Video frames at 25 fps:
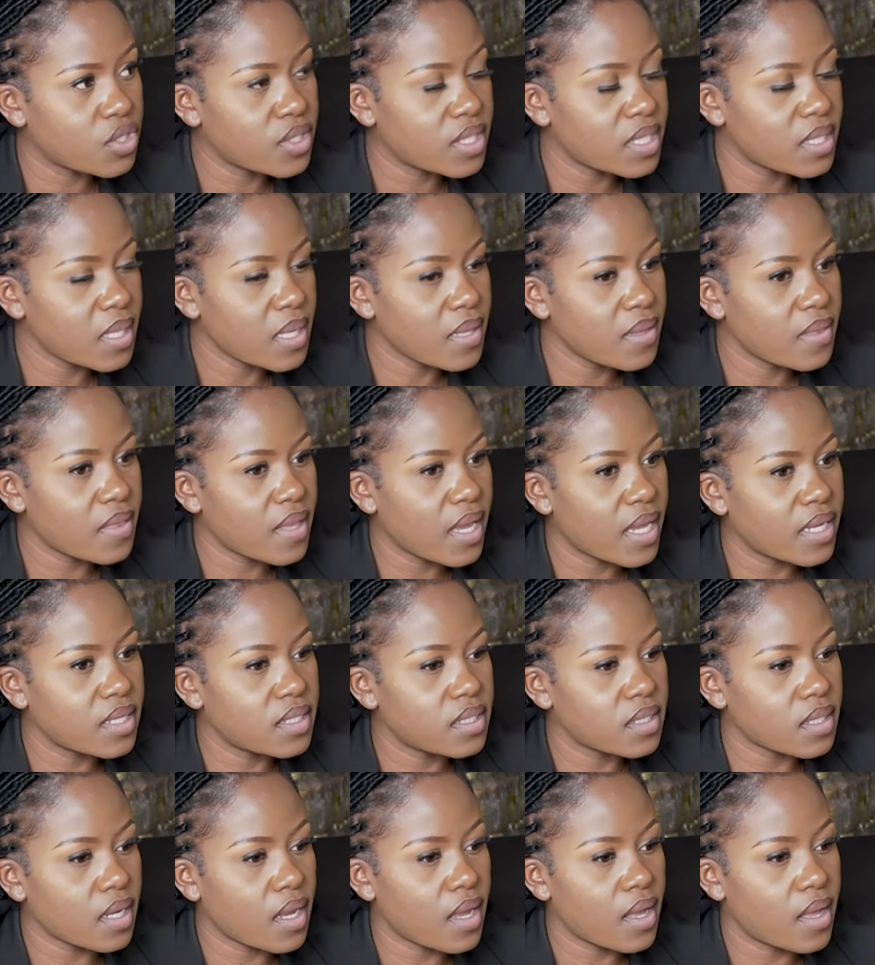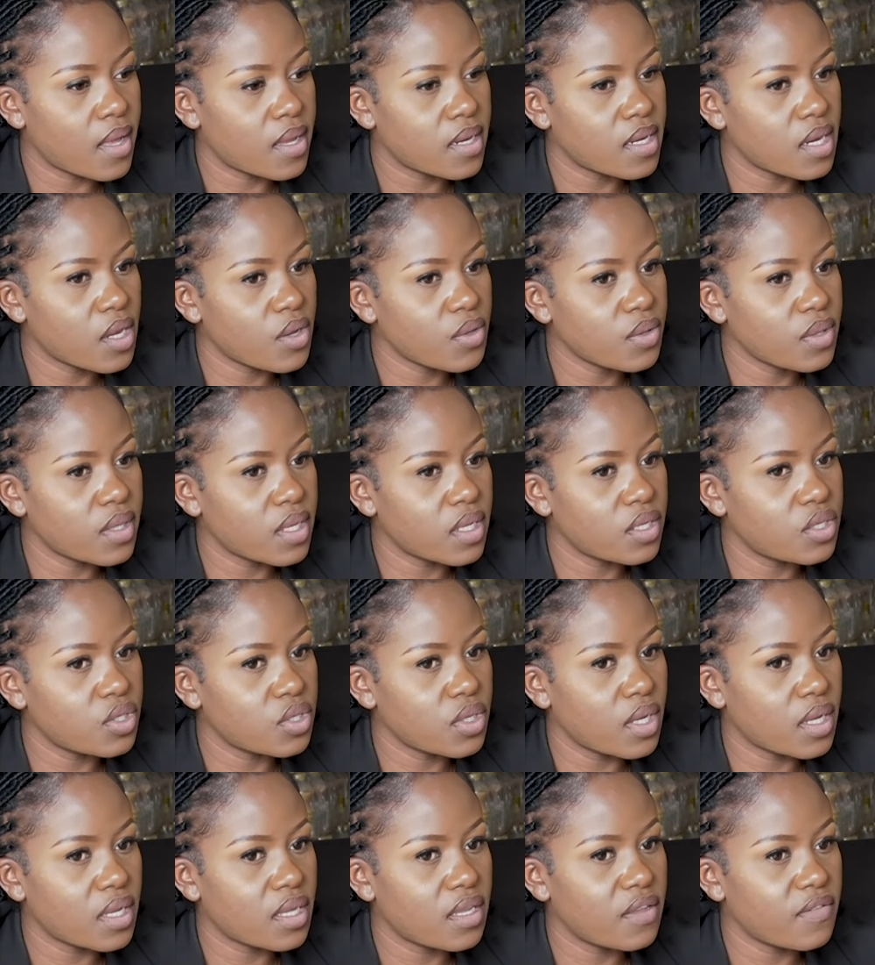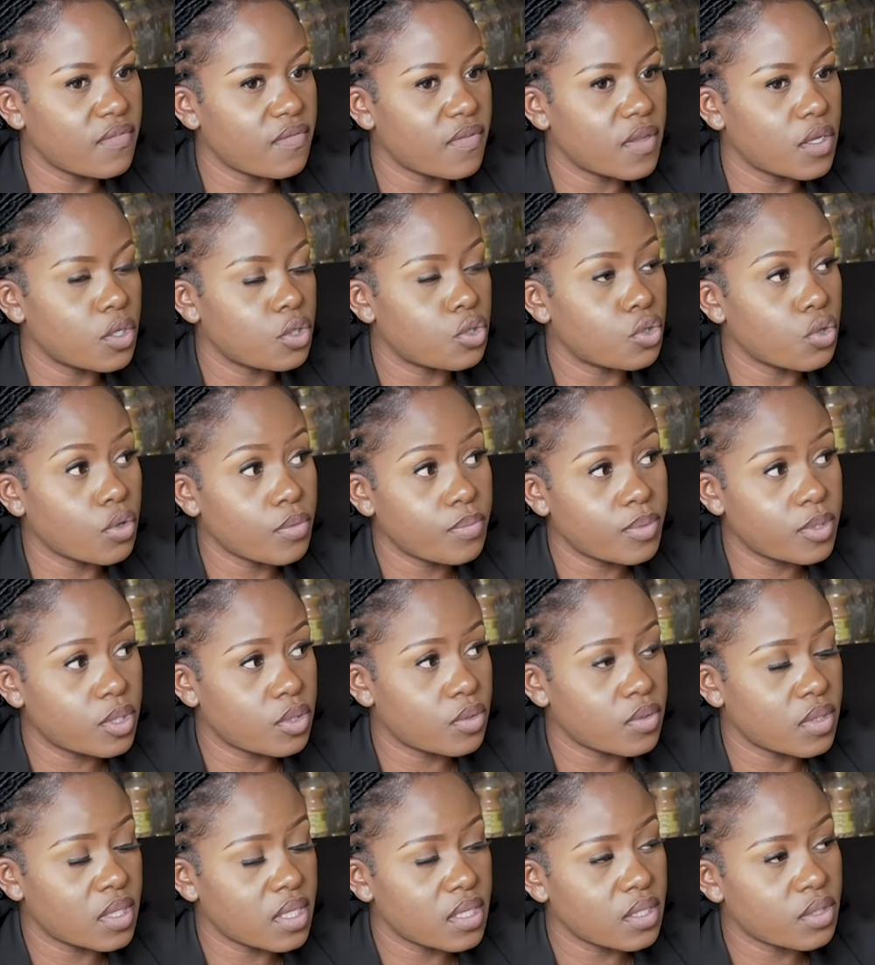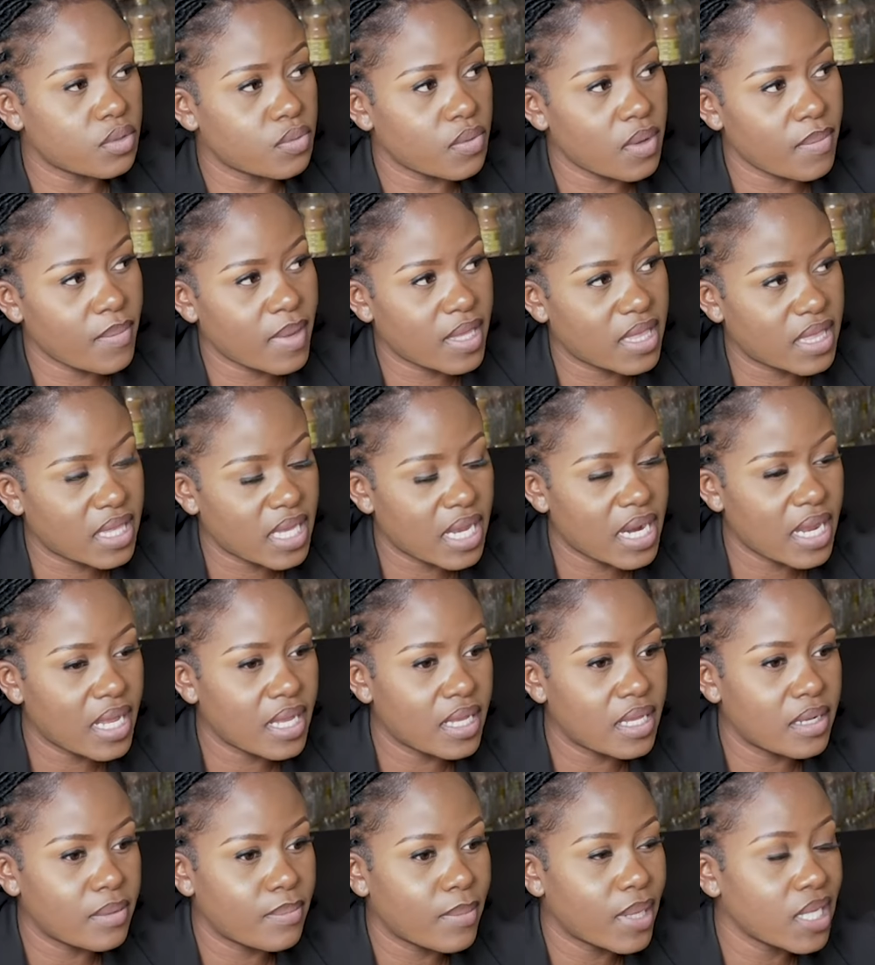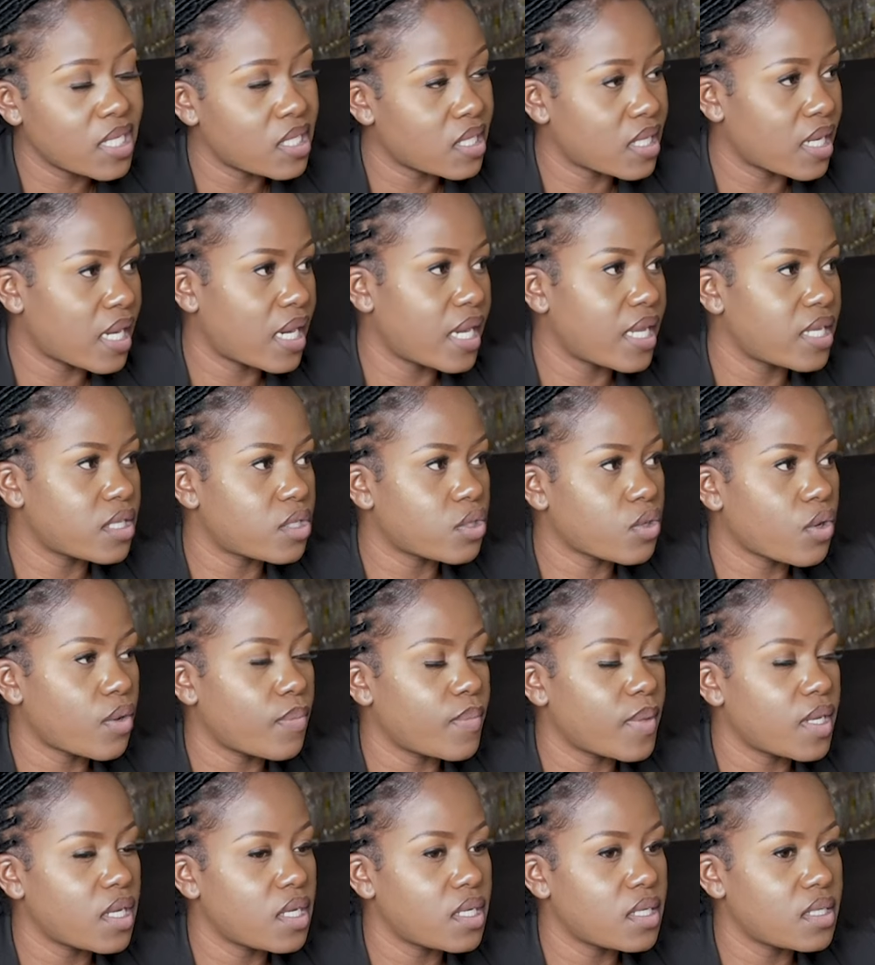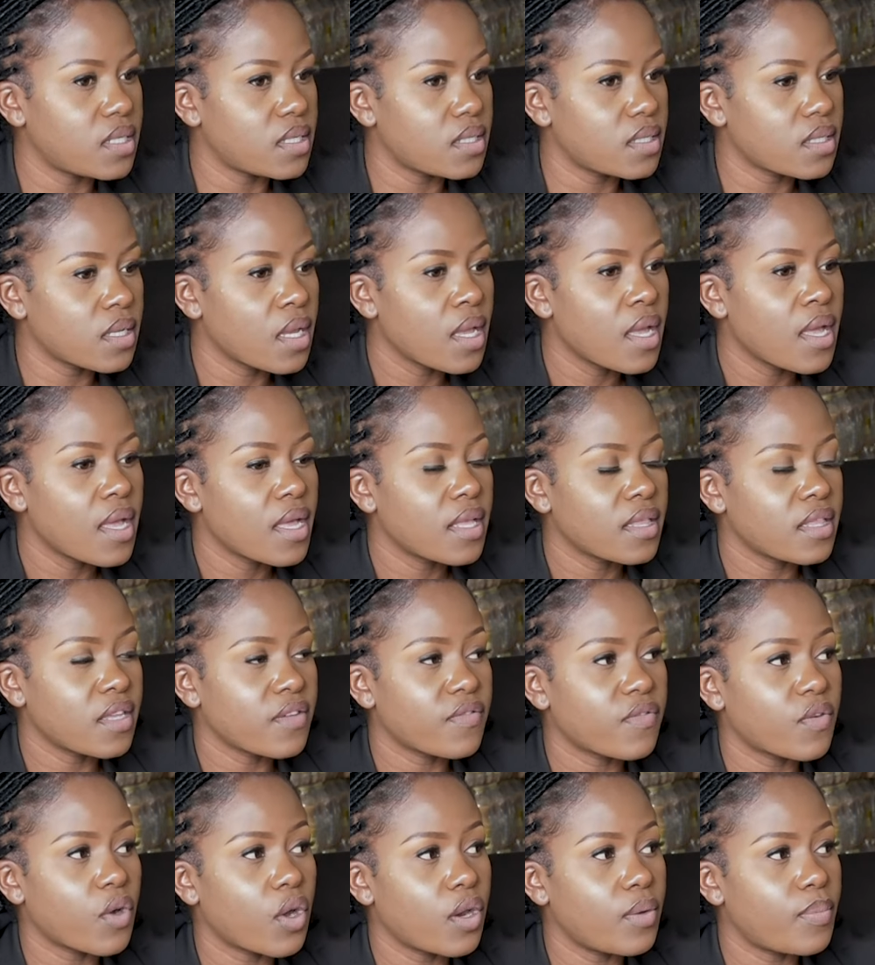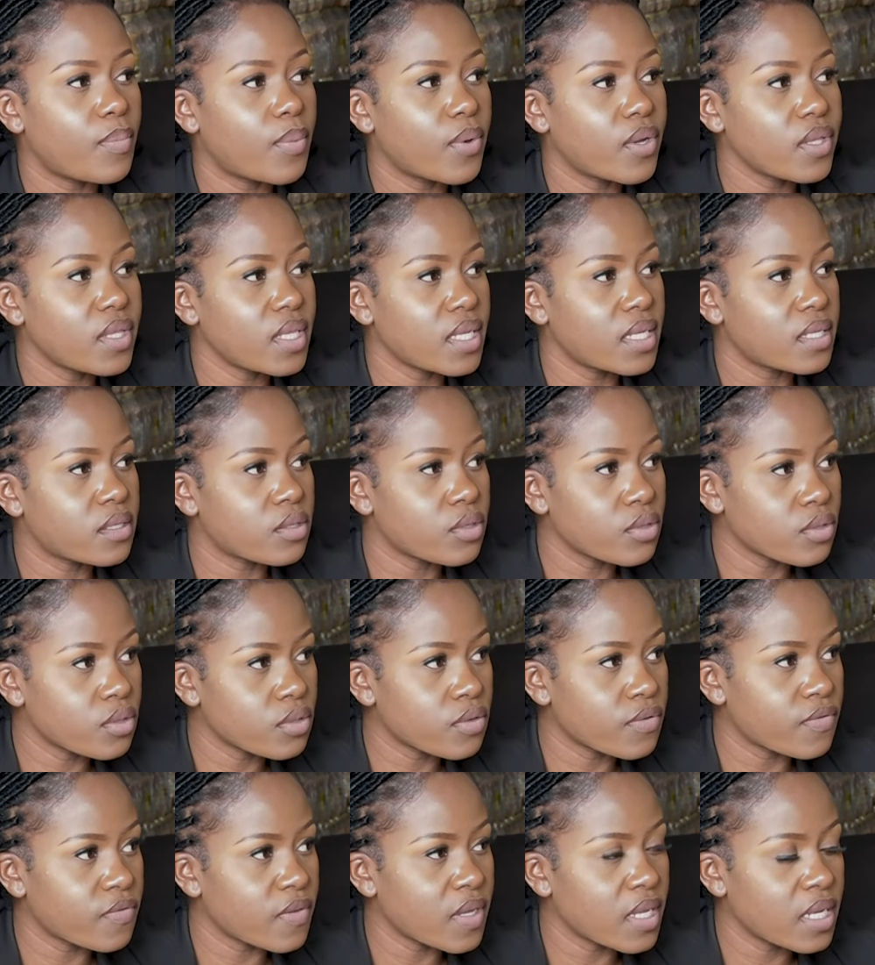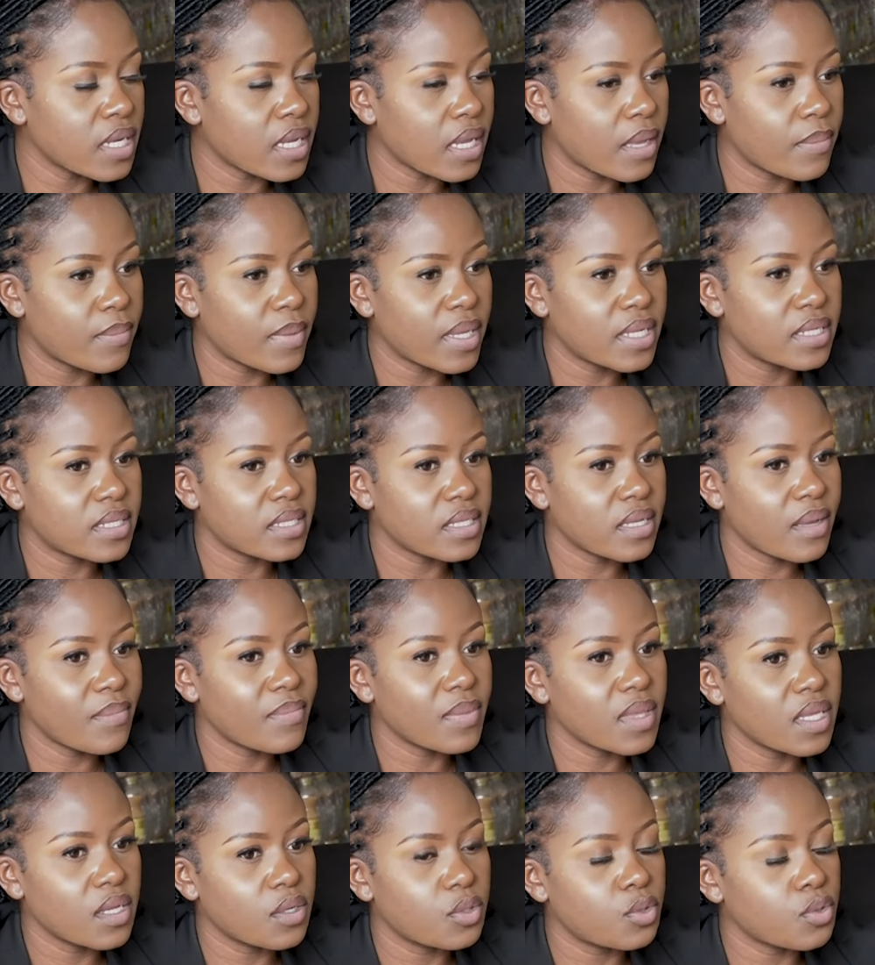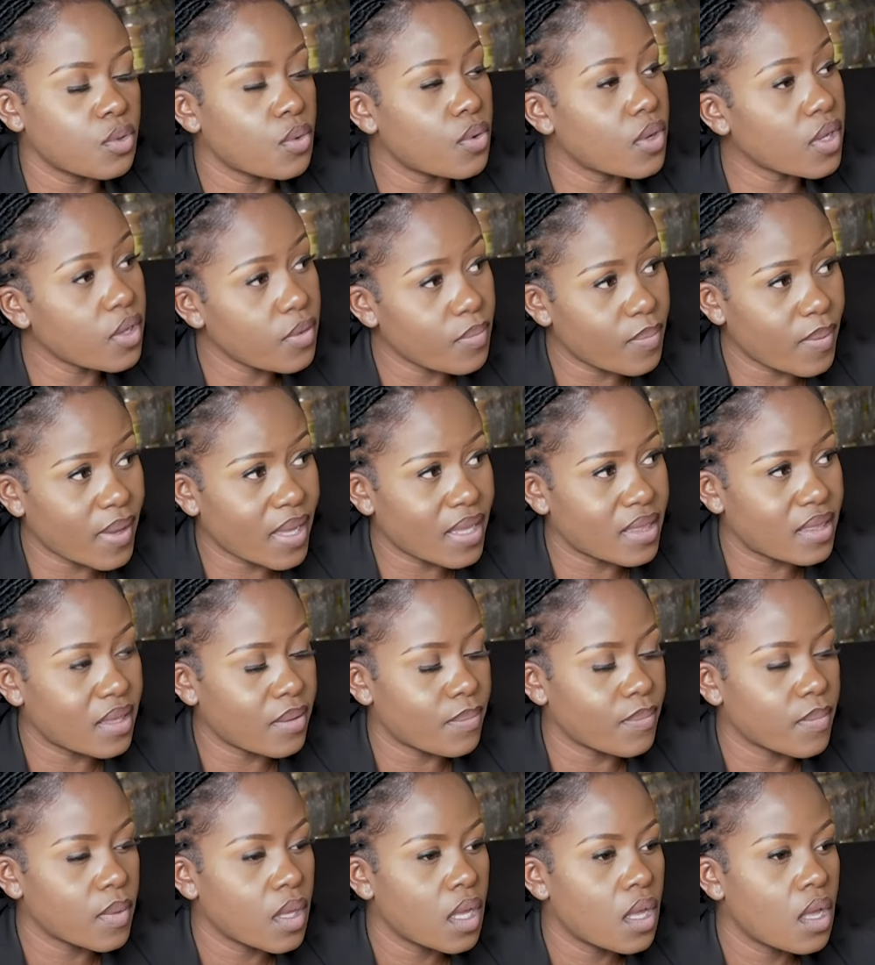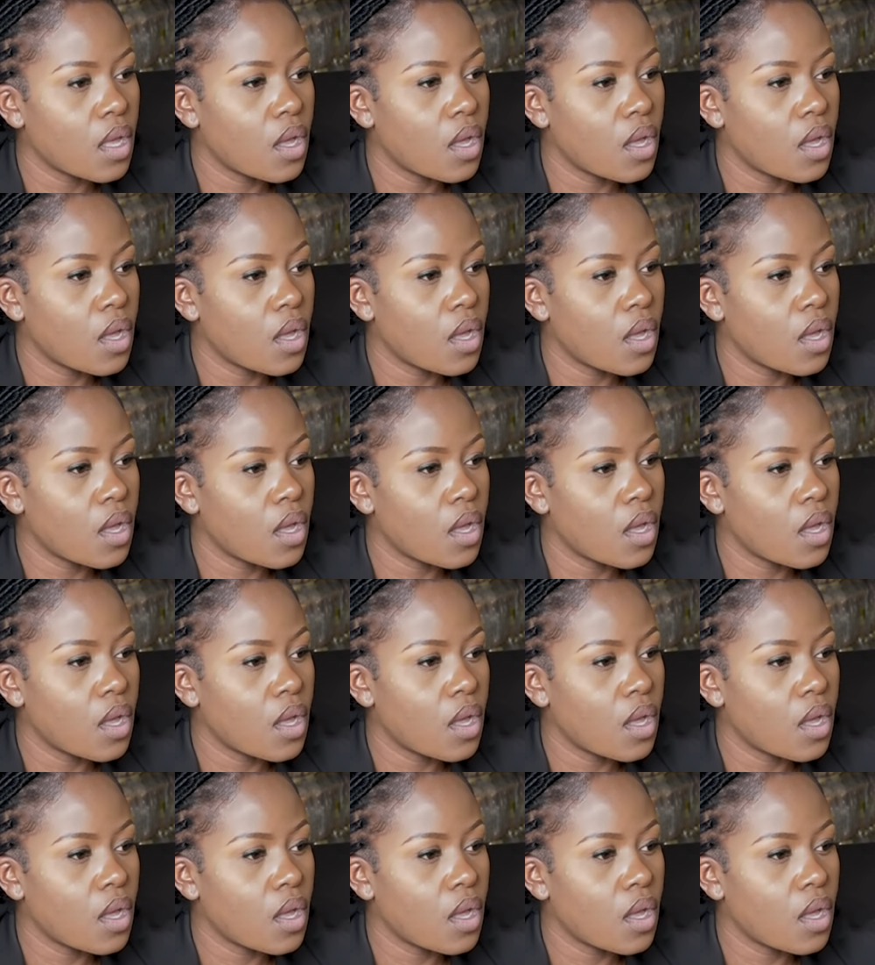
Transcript: You say that now that you are giving jobs to these women that are in marginalized communities, they've got both a source of income and something to occupy them.